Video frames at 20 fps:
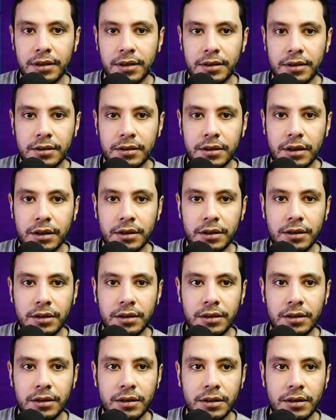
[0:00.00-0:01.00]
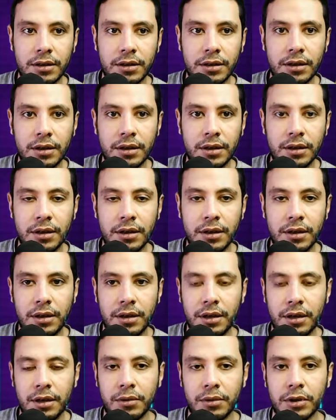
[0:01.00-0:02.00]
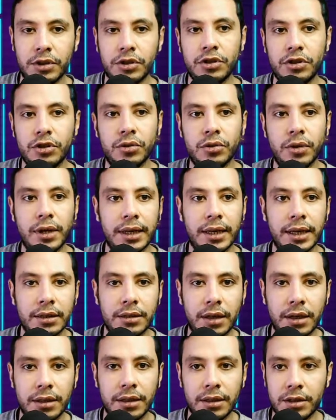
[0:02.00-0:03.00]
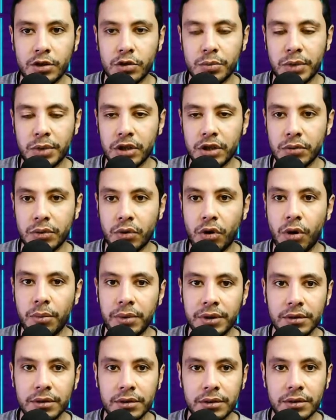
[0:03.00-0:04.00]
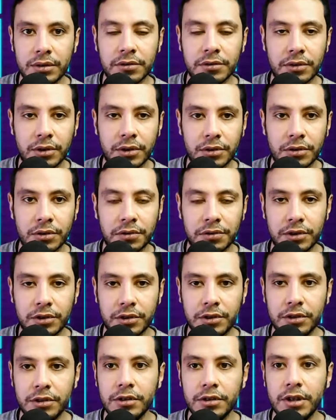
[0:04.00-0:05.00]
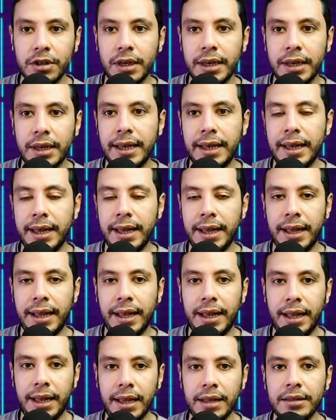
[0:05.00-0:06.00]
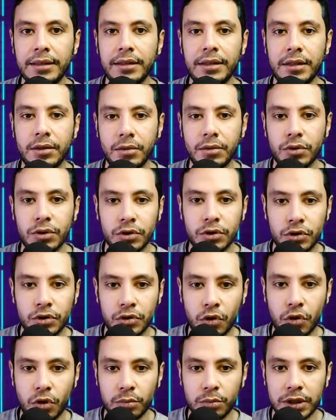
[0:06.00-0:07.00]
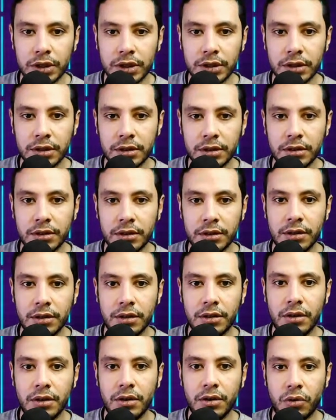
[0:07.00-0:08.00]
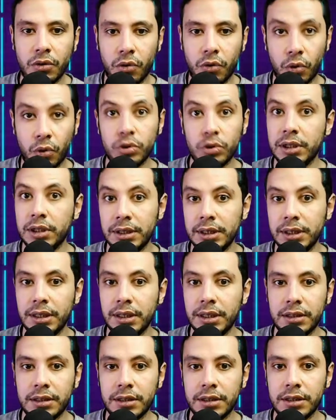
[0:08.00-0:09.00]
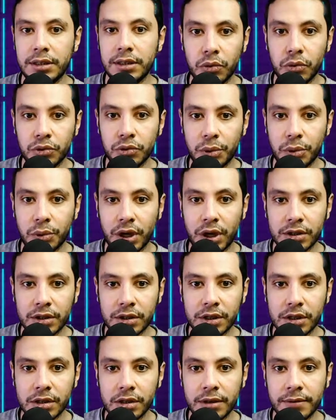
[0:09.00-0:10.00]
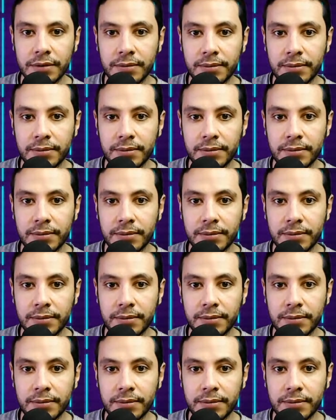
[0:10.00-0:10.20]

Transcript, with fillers: done, and once you click done, this page will open in front of you, and they will show me all the deals and all the prices.